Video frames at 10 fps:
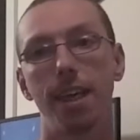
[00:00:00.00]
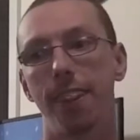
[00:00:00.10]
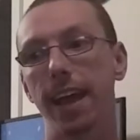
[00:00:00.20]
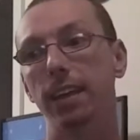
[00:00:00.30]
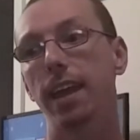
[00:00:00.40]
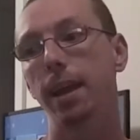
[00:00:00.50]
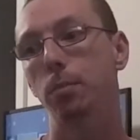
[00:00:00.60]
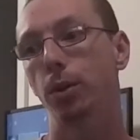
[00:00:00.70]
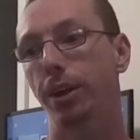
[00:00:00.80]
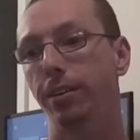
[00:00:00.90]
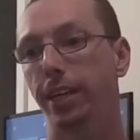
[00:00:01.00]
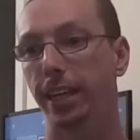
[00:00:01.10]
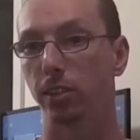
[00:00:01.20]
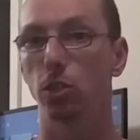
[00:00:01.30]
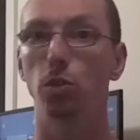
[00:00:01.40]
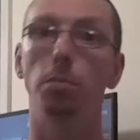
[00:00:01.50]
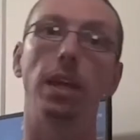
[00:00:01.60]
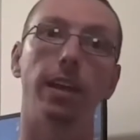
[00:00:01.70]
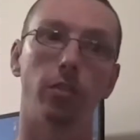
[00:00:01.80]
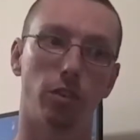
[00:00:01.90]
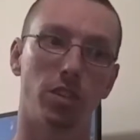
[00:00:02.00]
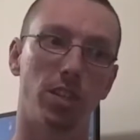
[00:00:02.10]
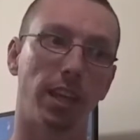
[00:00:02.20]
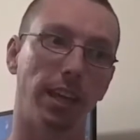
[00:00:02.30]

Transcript: that library needs to be interesting.